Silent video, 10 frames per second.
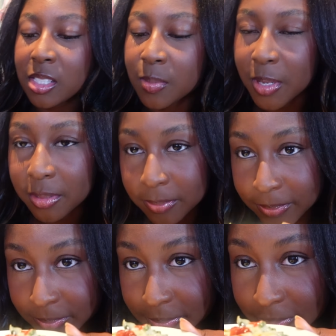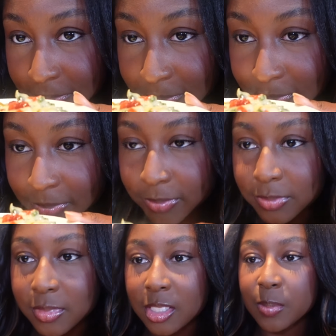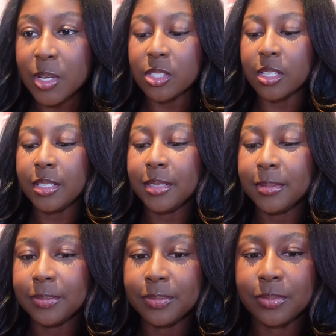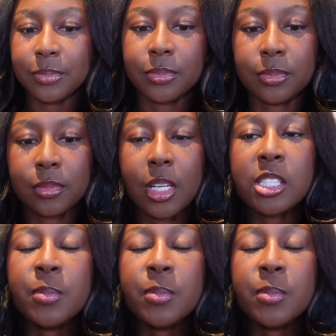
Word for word: it smell? Outside the wings and that smells good. Asia, where's your plate? I